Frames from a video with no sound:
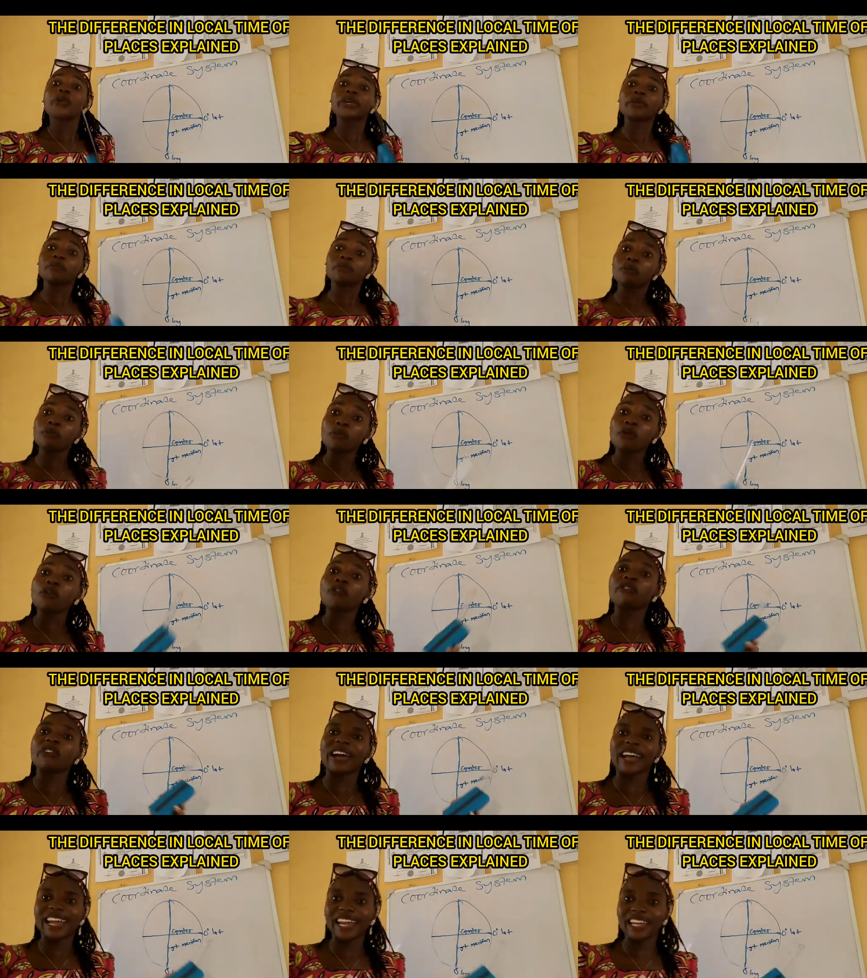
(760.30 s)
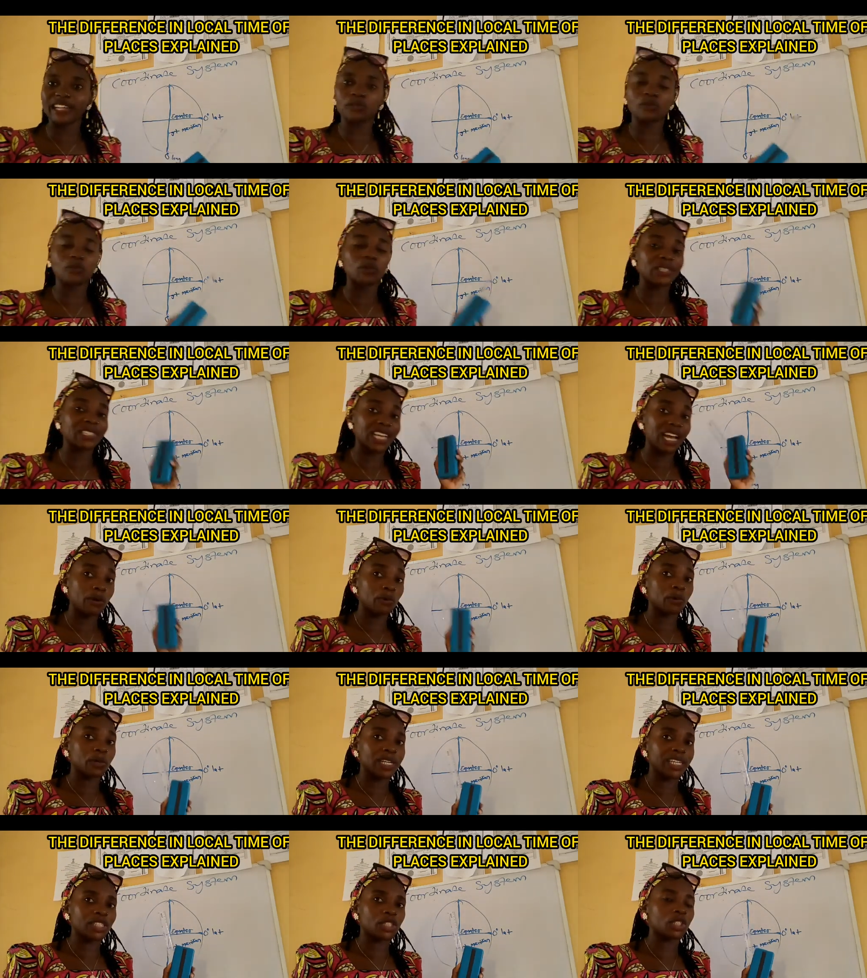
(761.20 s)
we move ahead with
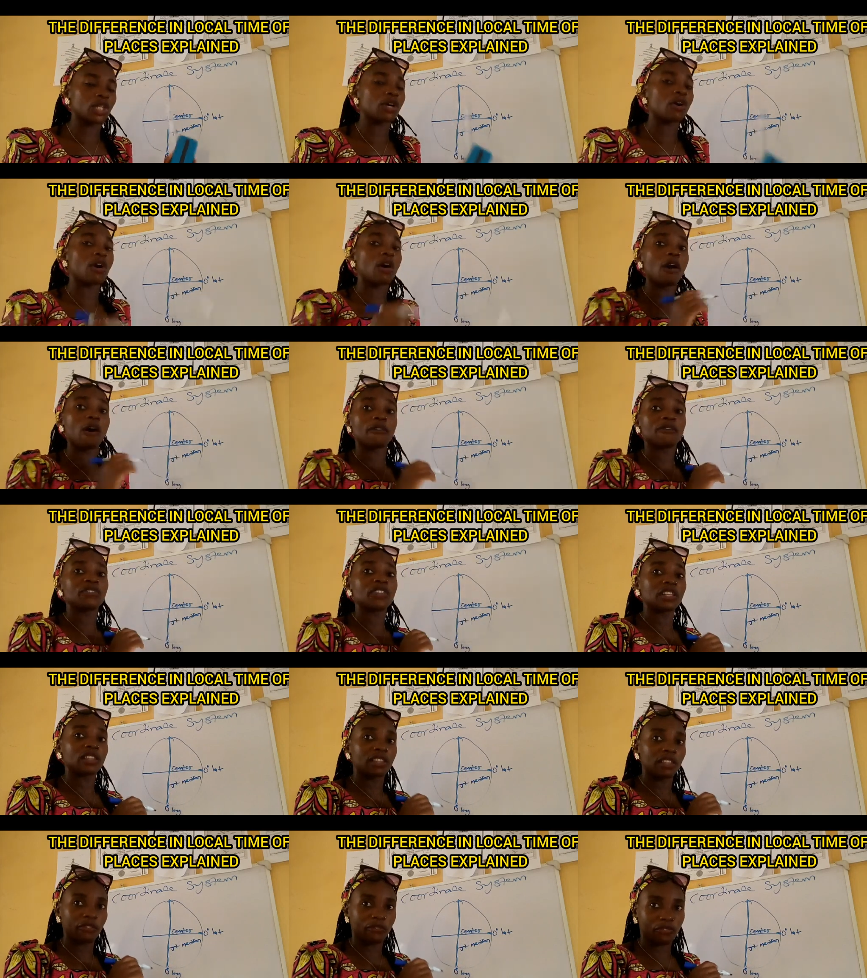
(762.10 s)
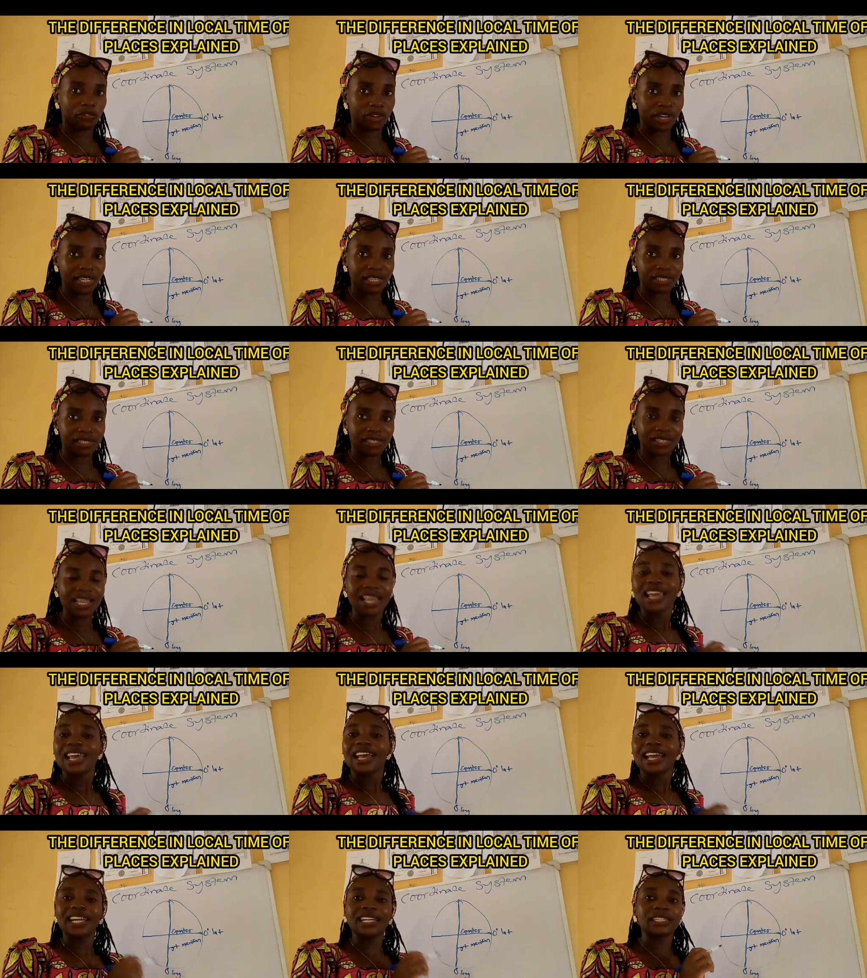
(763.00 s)
calculation of the difference
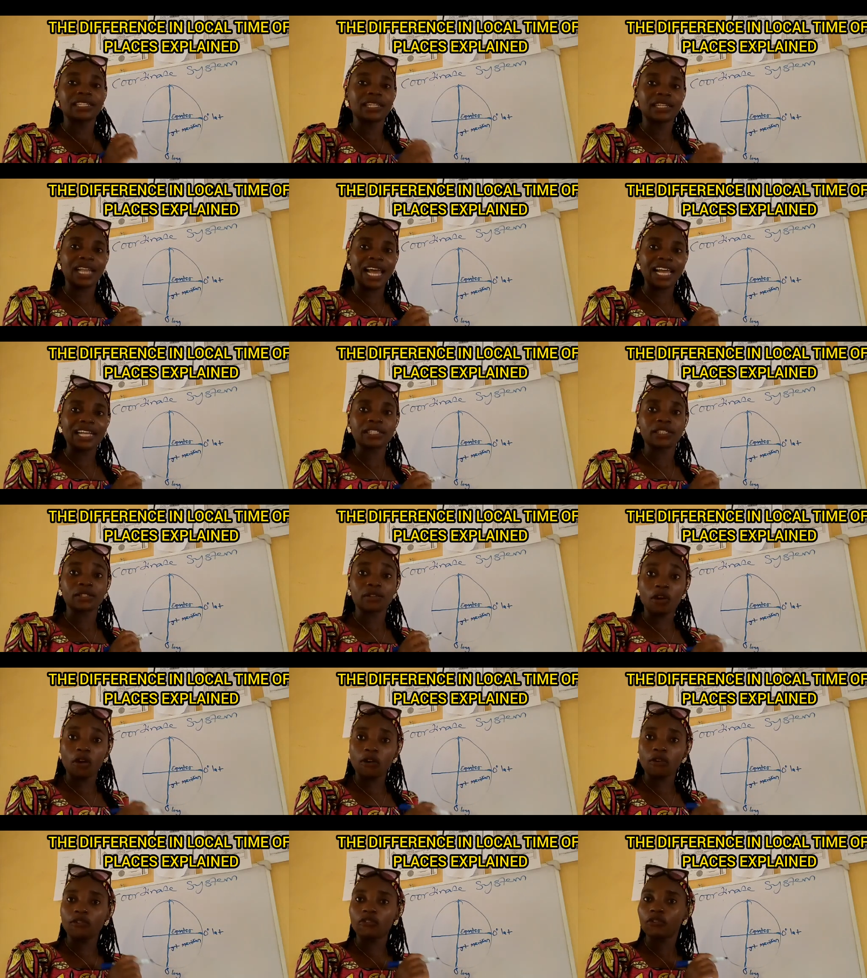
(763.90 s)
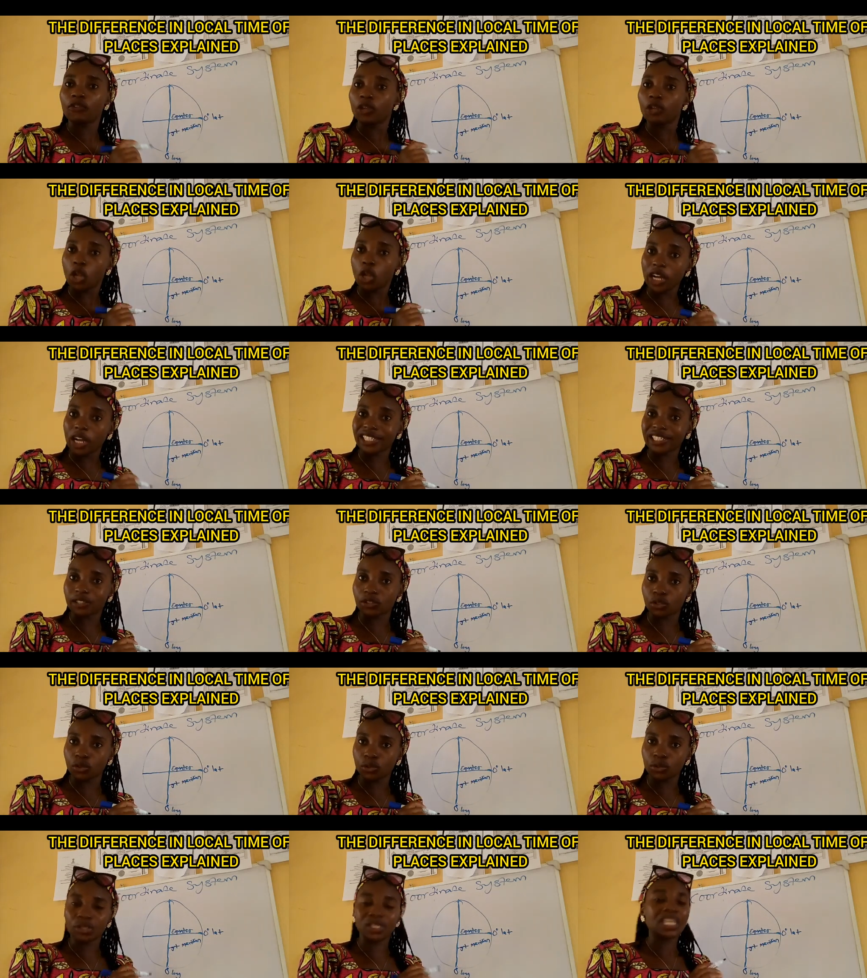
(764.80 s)
in the lines of
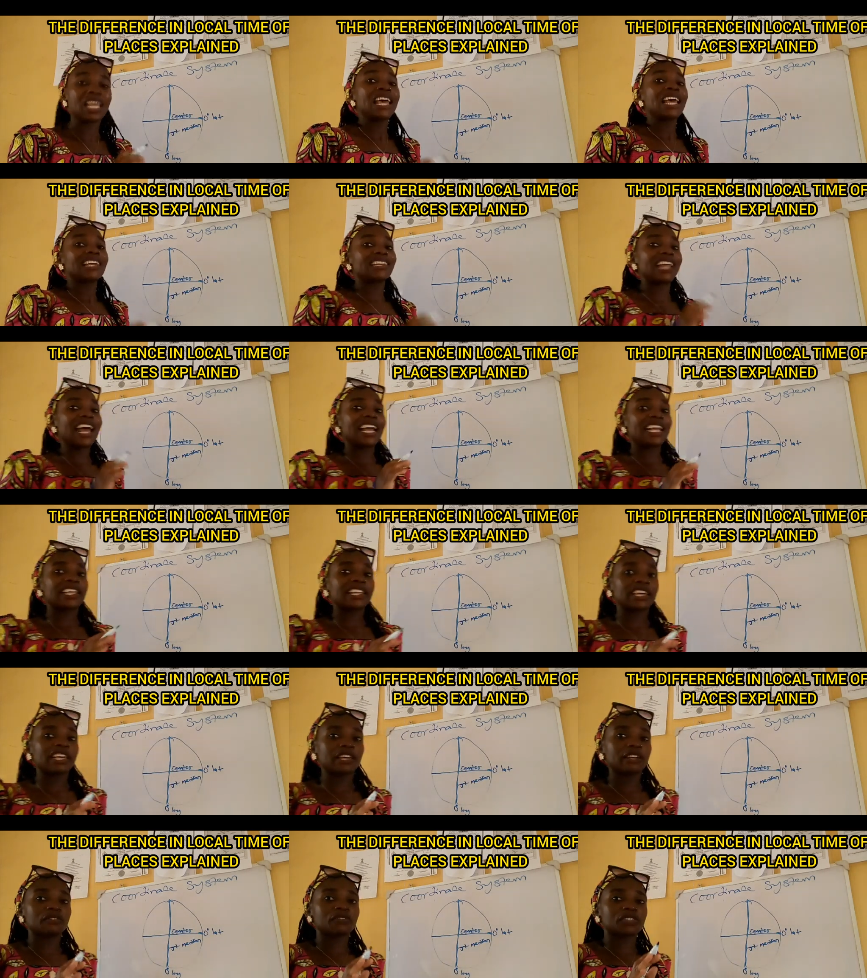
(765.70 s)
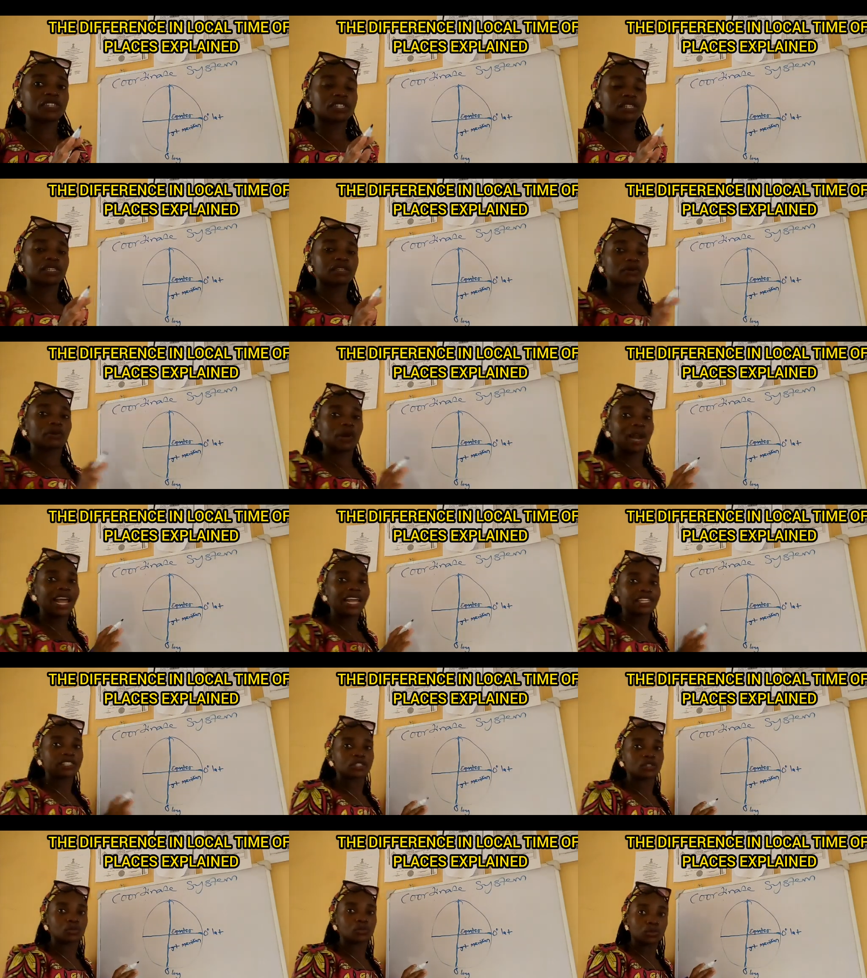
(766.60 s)
longitude that gives
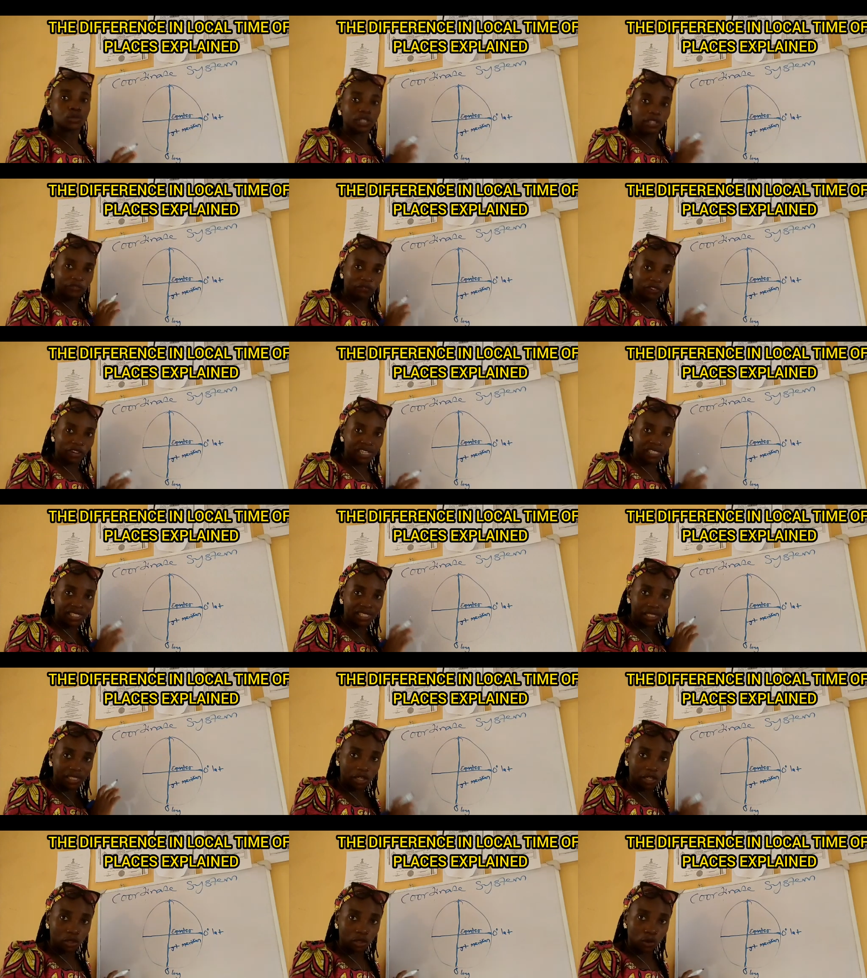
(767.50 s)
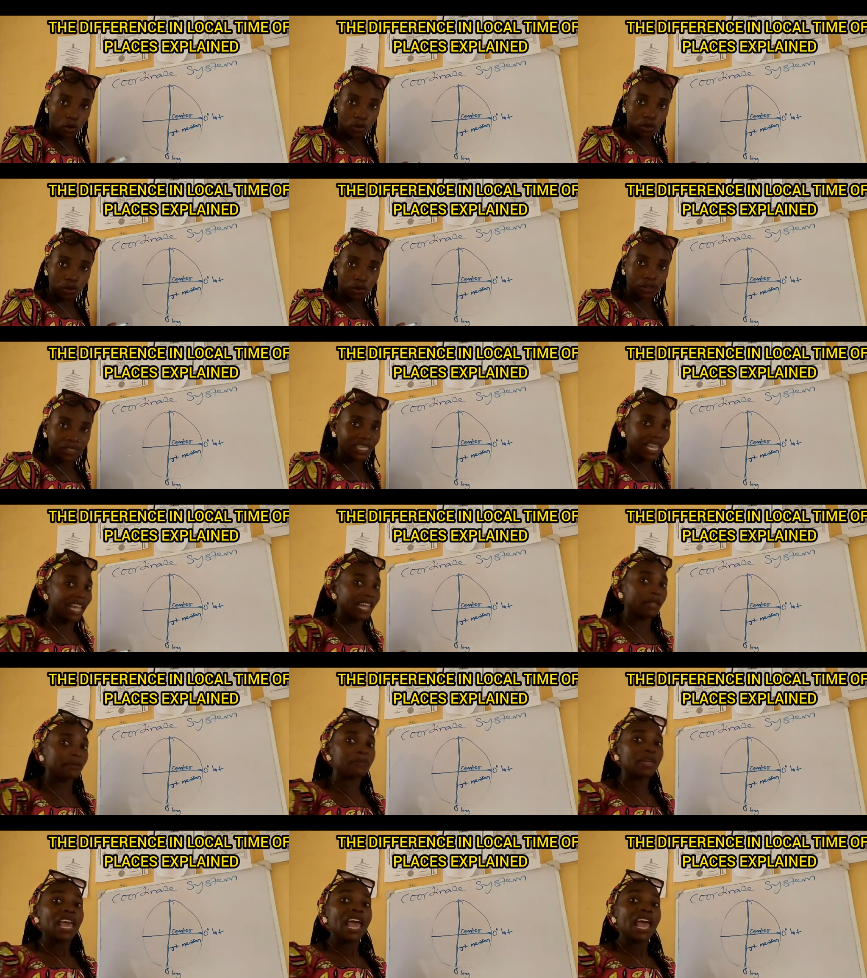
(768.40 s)
rise to difference in local time,